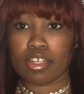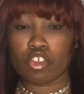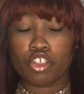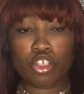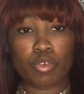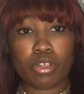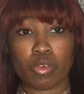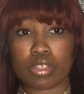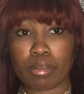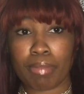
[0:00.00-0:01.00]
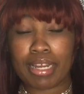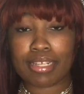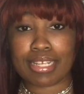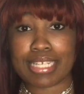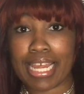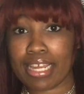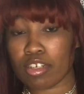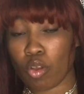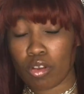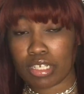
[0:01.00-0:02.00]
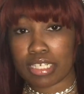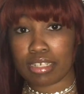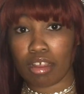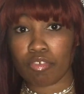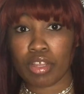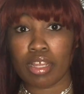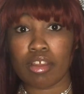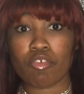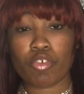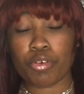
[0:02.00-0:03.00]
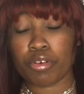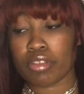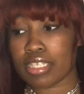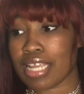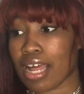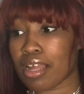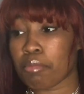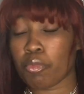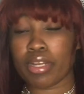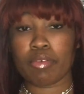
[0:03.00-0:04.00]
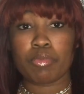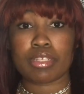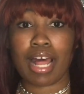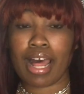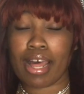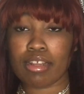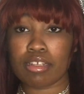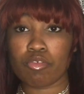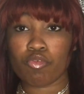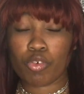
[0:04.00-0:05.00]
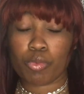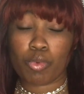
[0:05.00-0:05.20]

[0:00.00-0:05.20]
Do you know somebody that's hanged on to stuff for the time when it was hot, for